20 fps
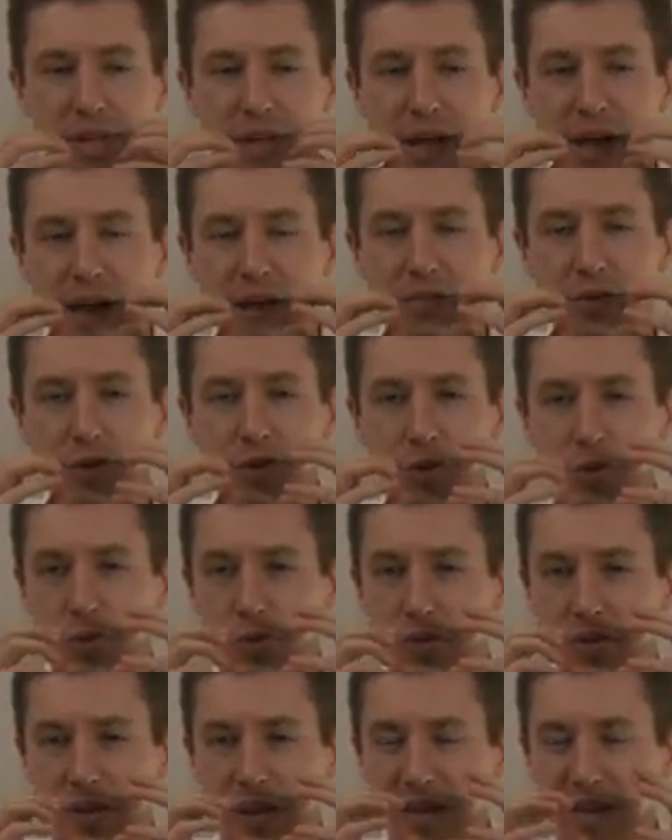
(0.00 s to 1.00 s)

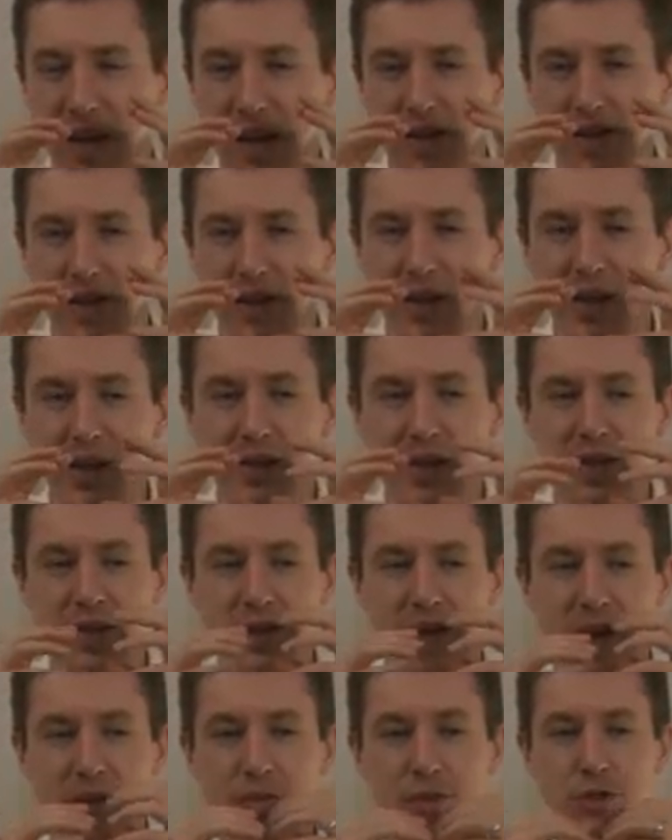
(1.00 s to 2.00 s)
that's
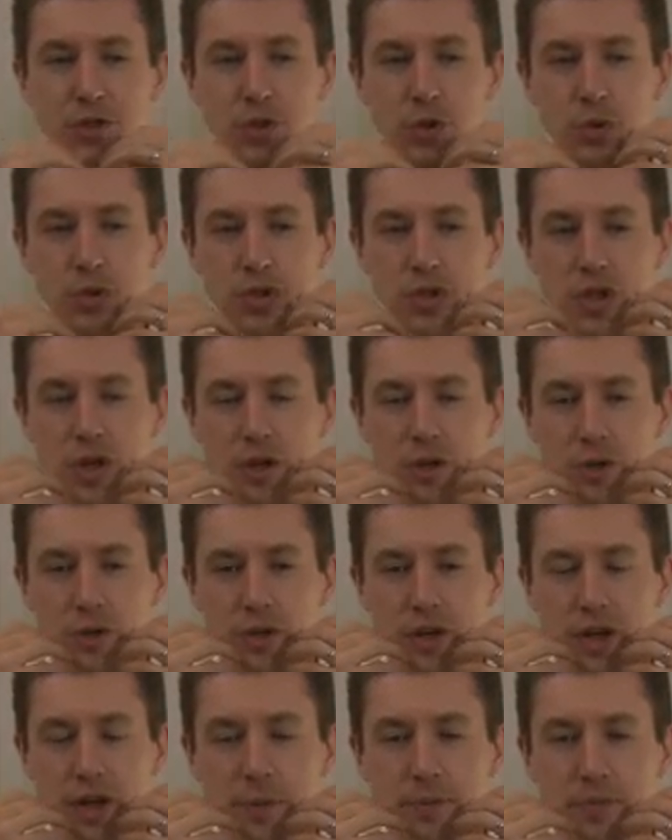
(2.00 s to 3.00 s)
ever so subtle
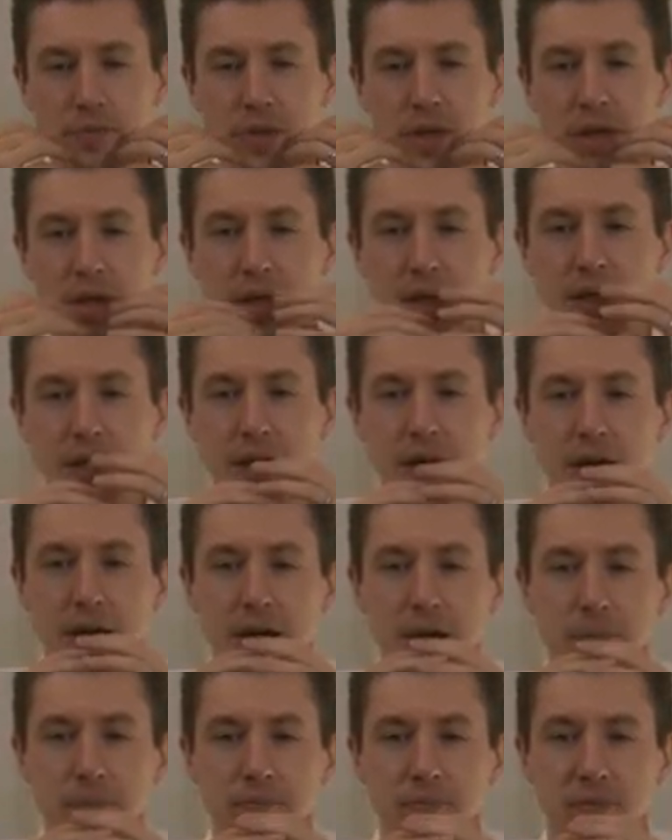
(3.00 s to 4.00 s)
there.
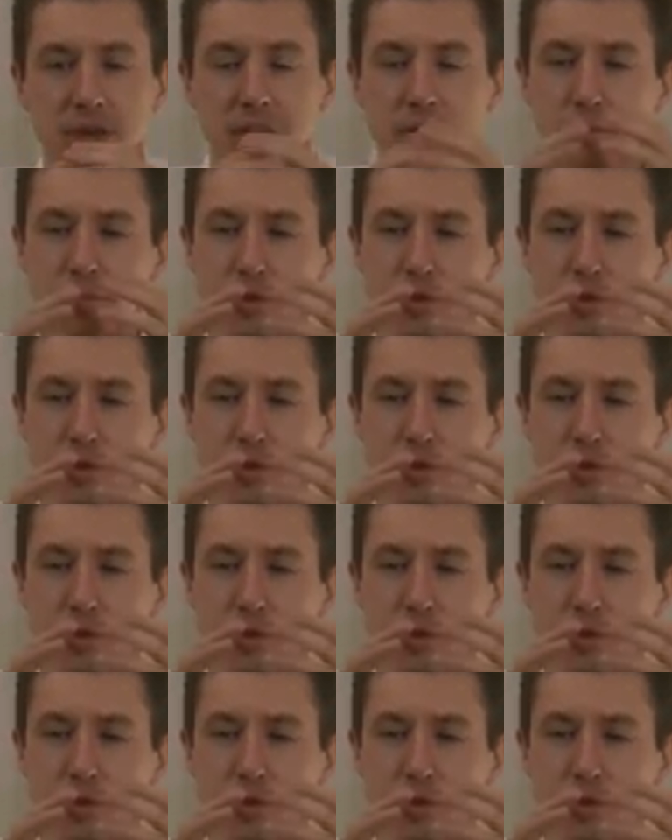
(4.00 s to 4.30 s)
At